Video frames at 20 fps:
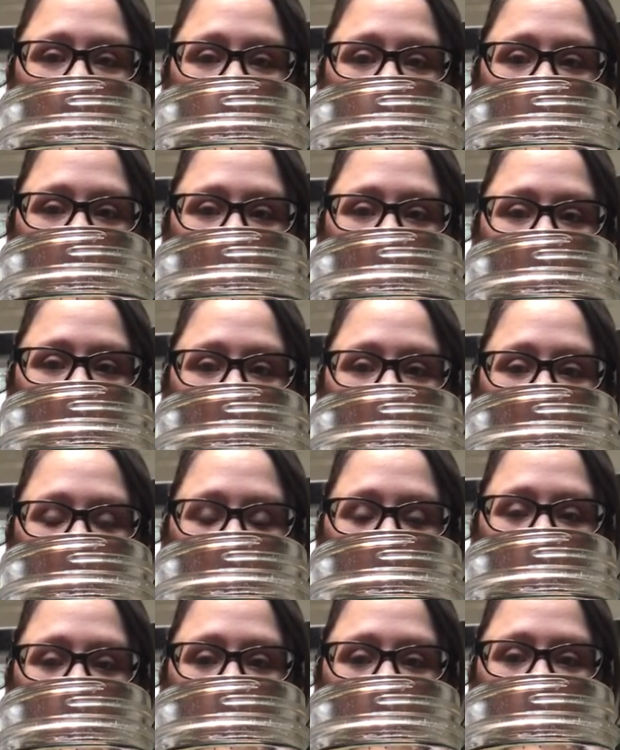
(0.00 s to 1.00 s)
way
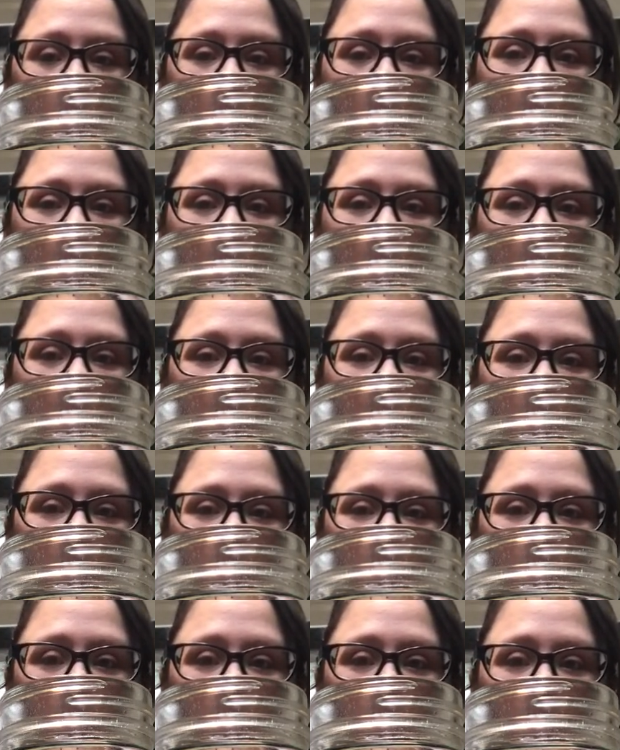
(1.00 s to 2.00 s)
down
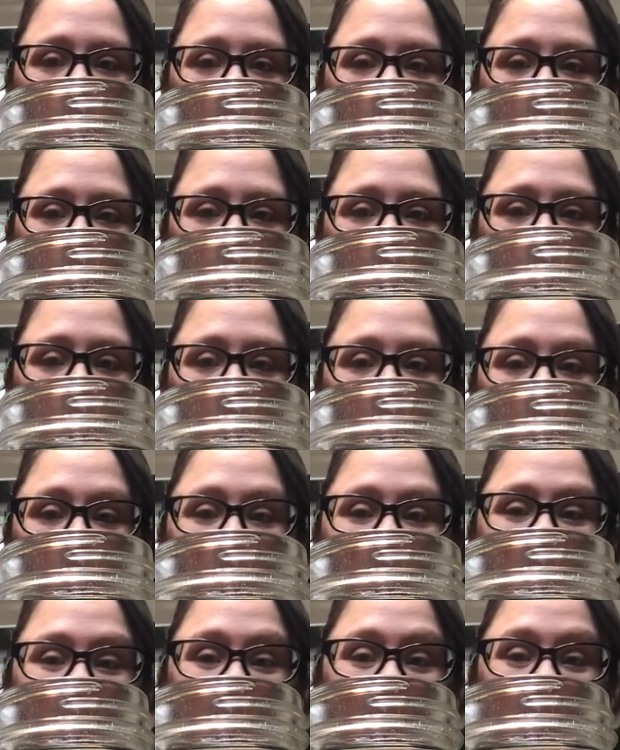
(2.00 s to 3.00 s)
to the bottom
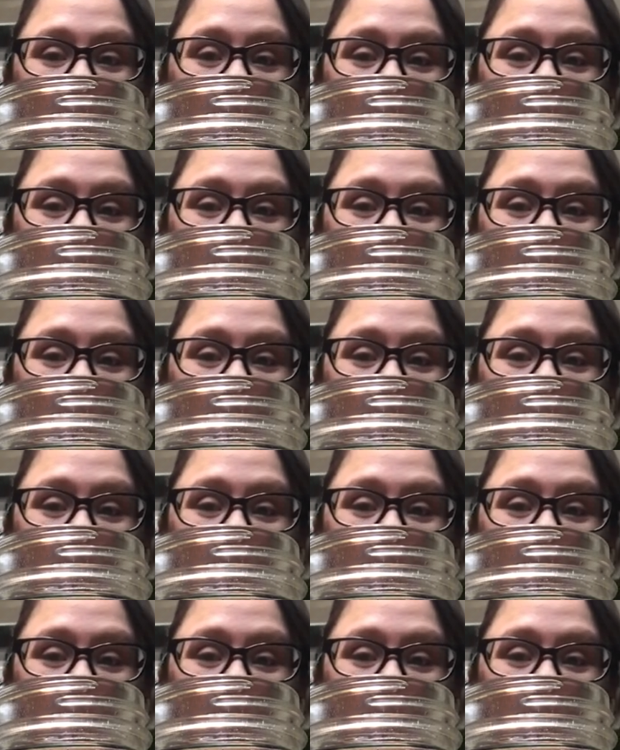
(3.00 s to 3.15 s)
because it's heavy.